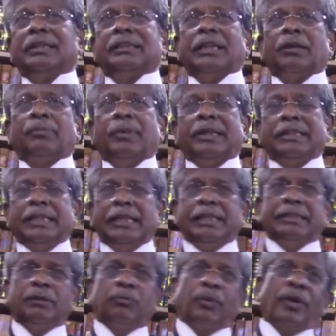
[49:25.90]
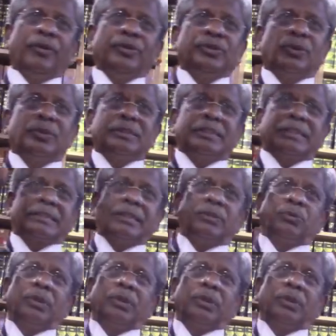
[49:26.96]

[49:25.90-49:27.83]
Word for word: That means it is a proviso to section